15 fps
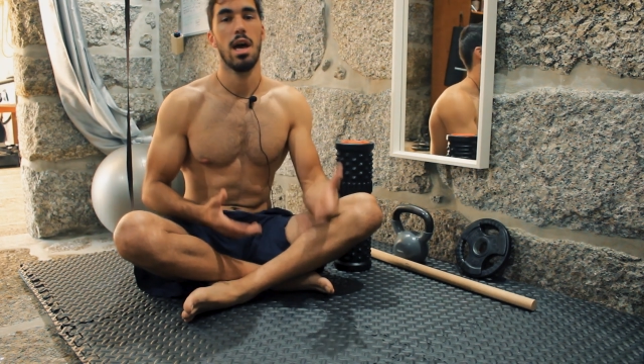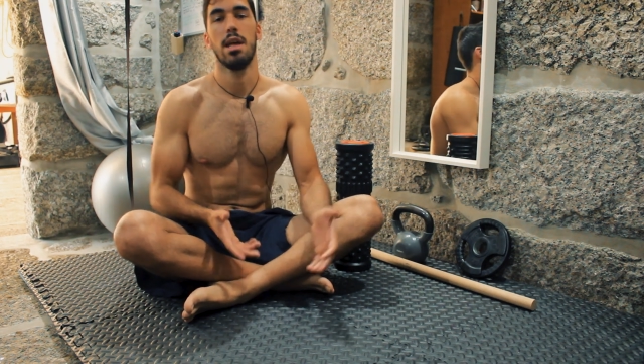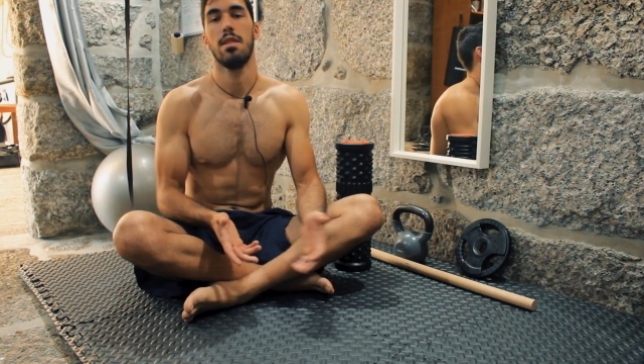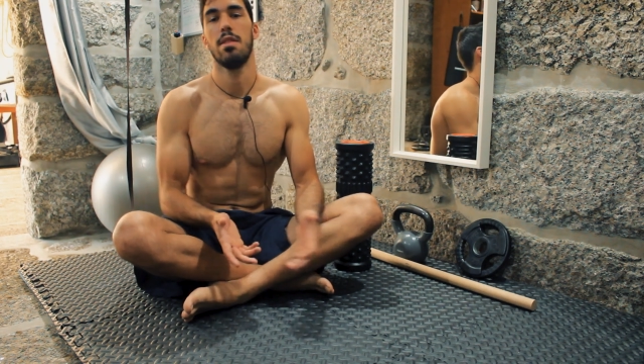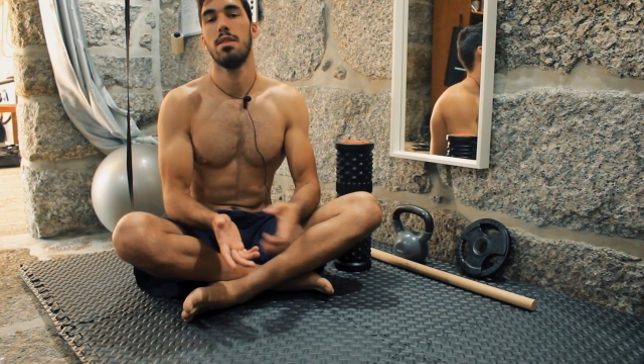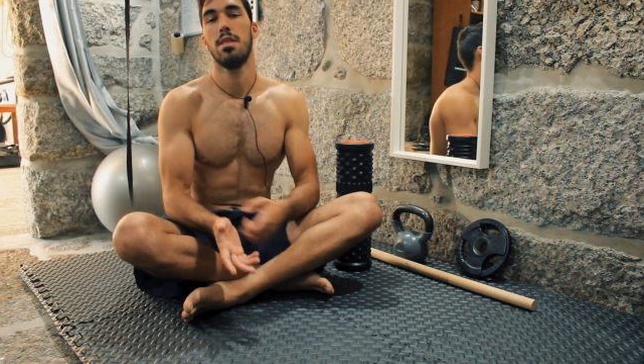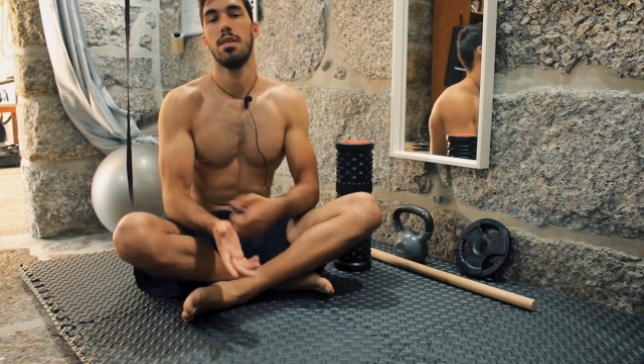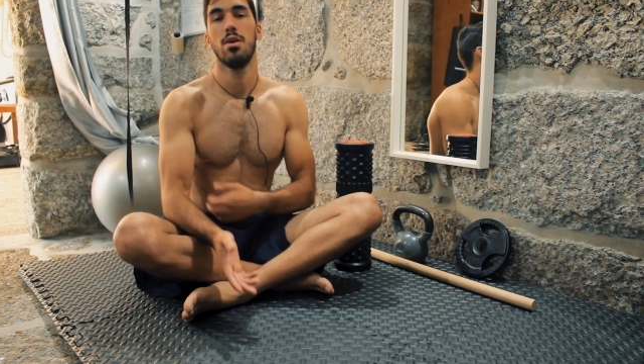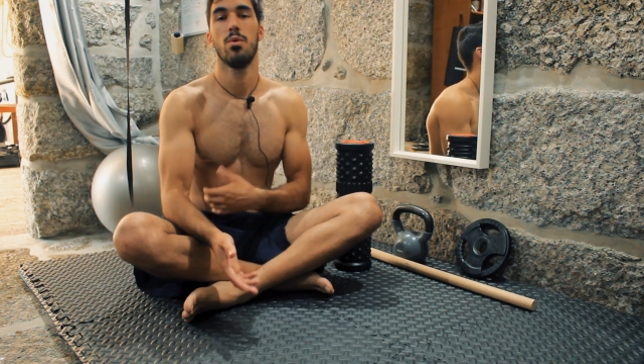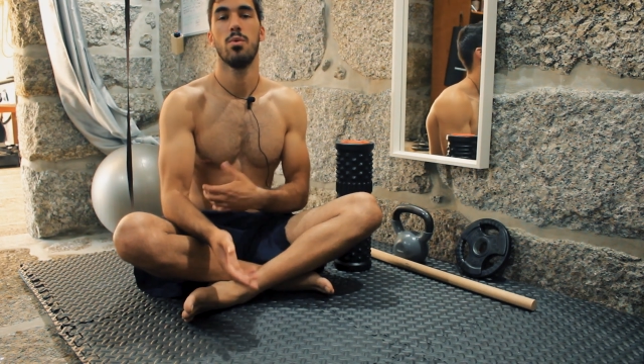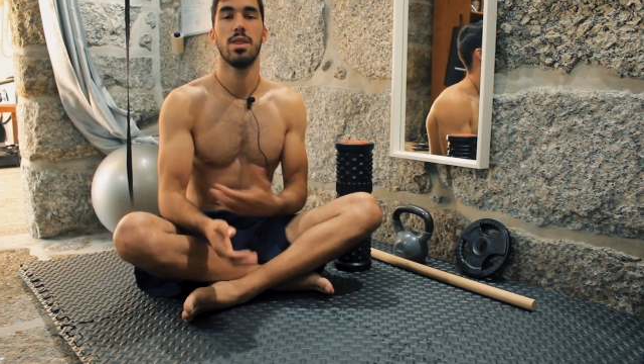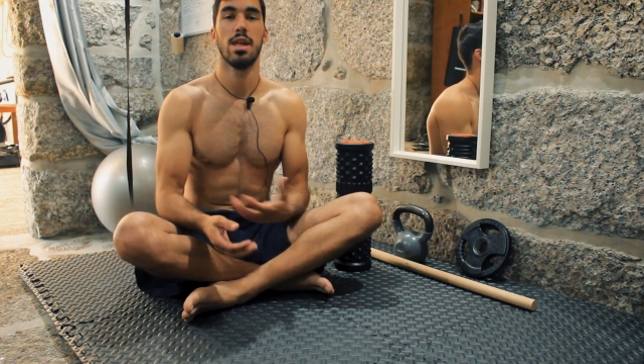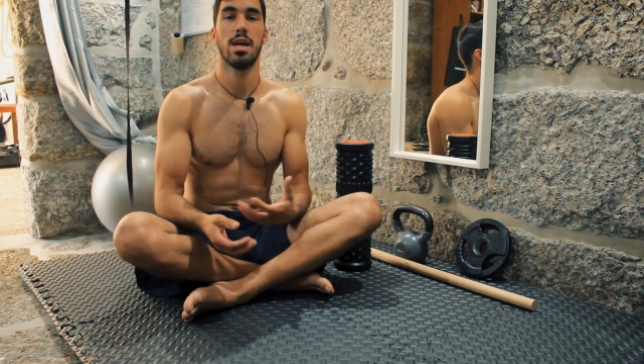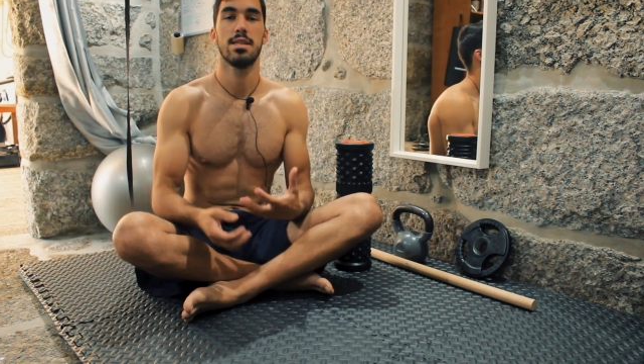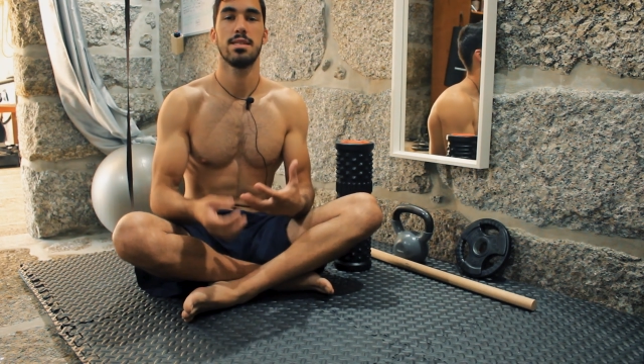
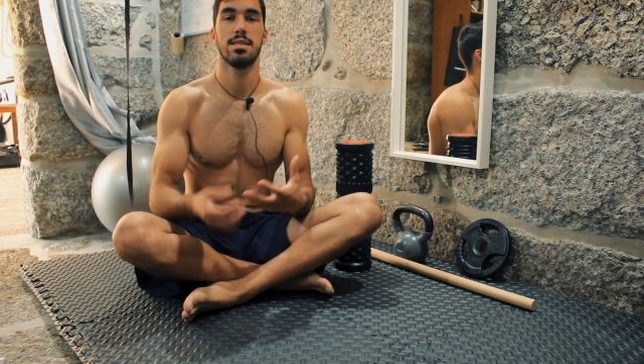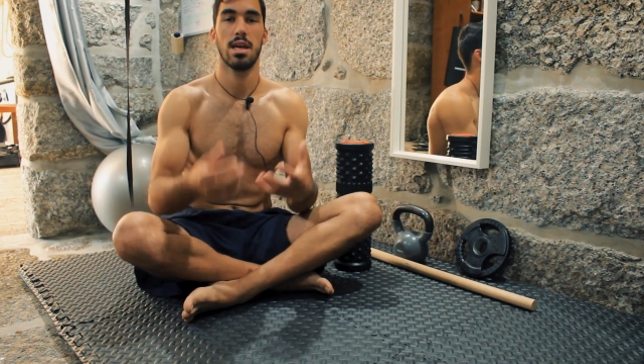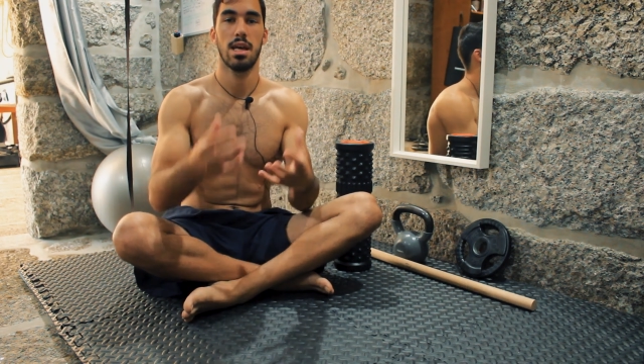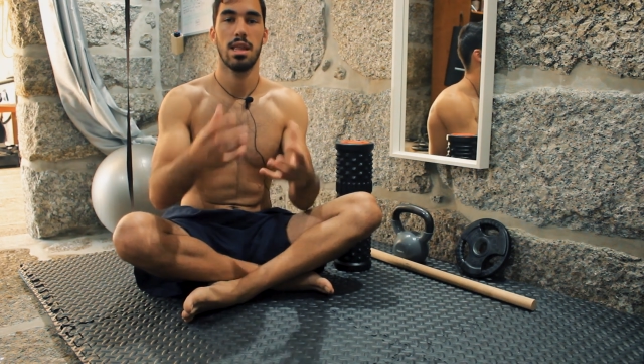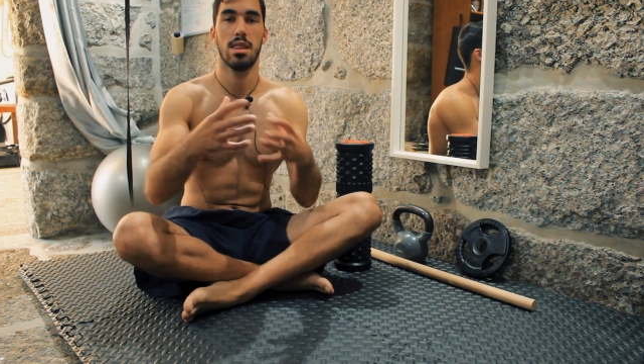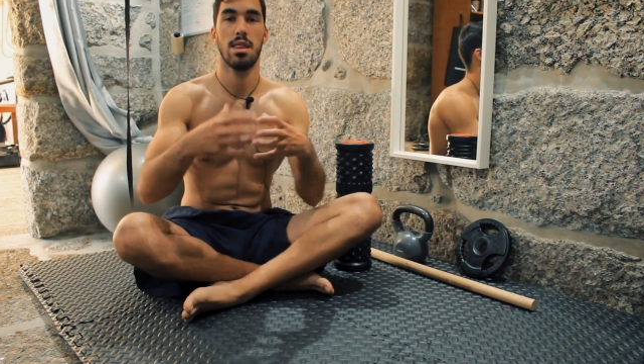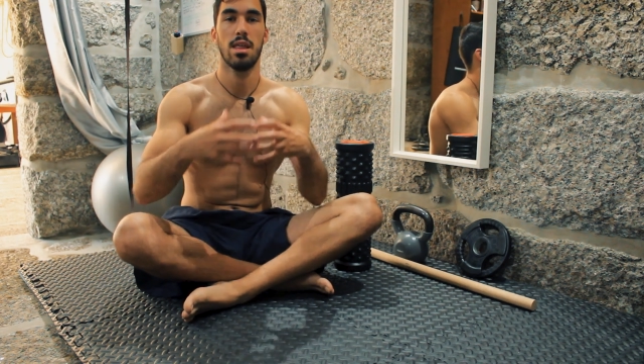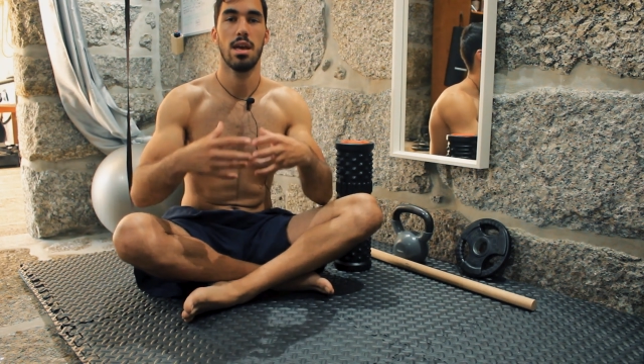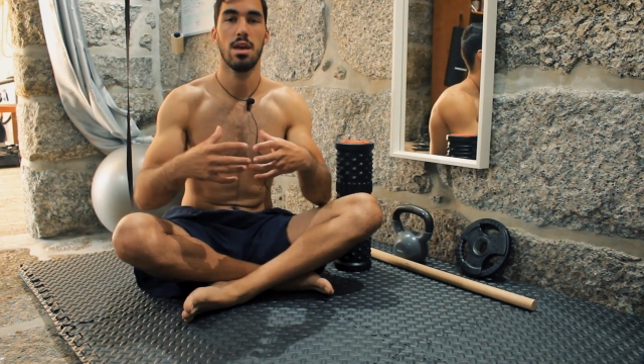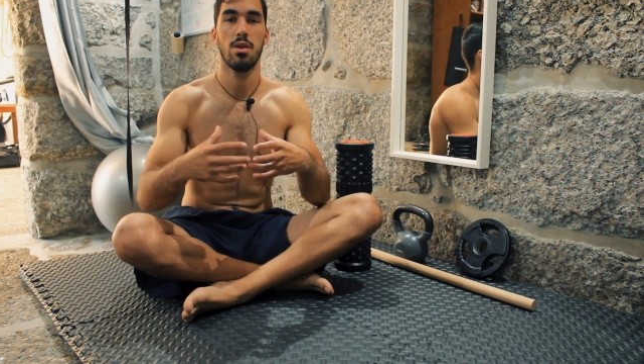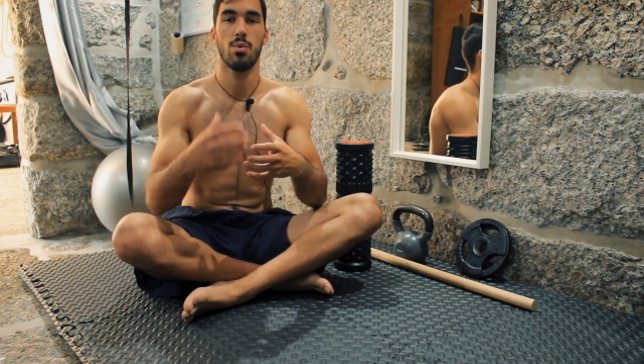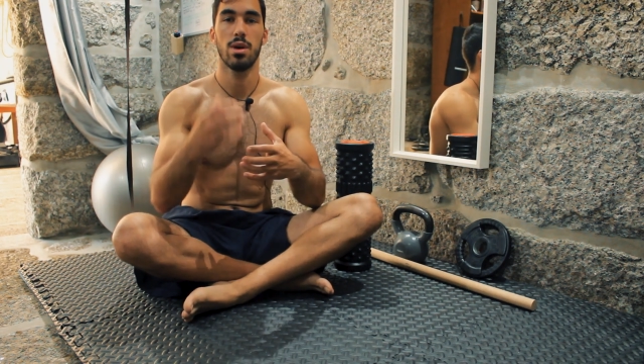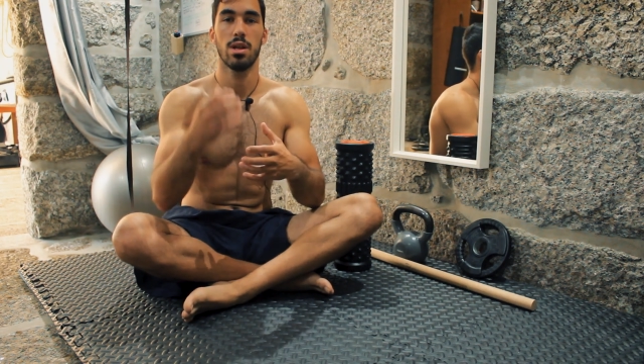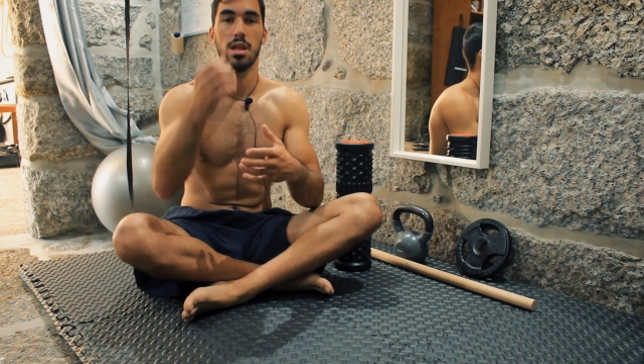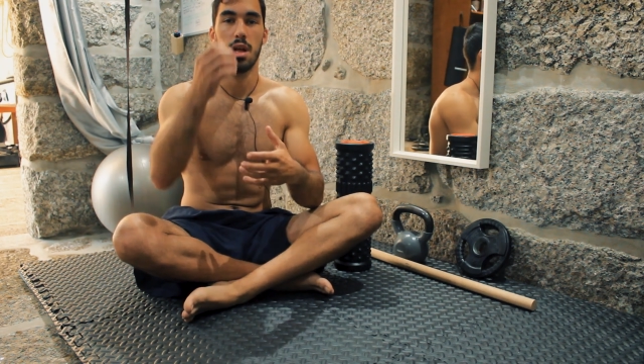and with that said,
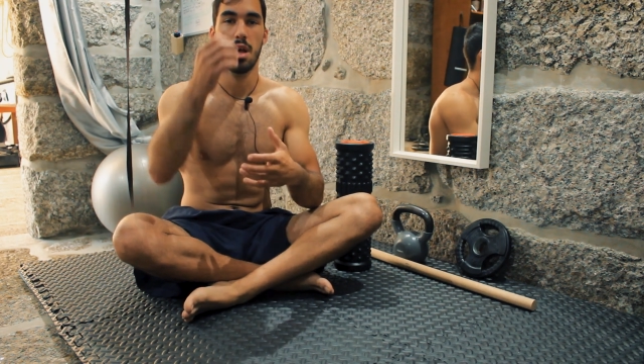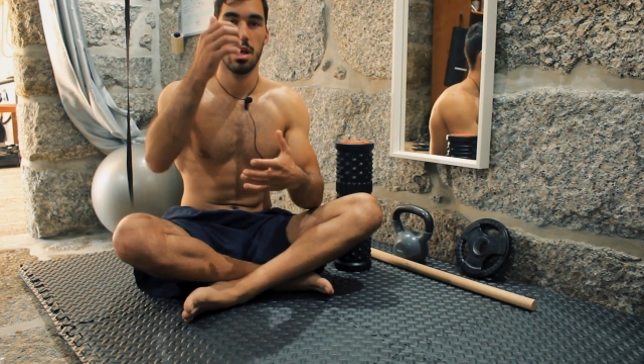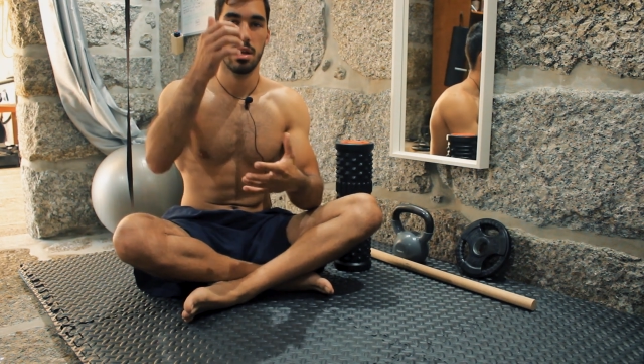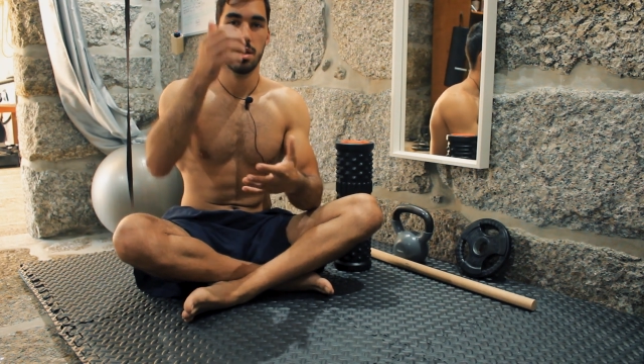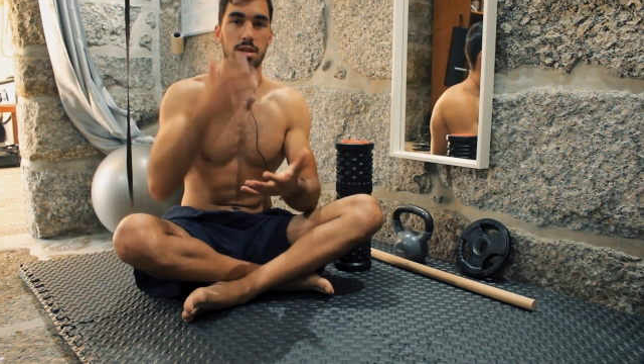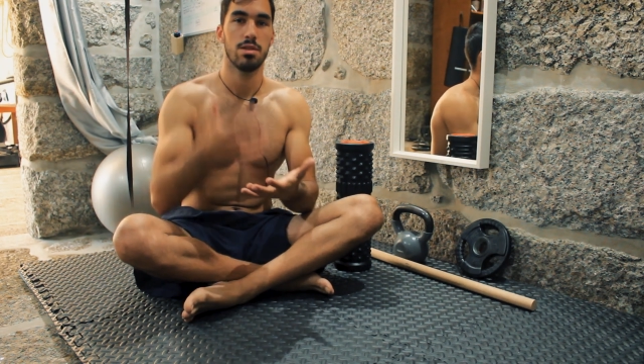they will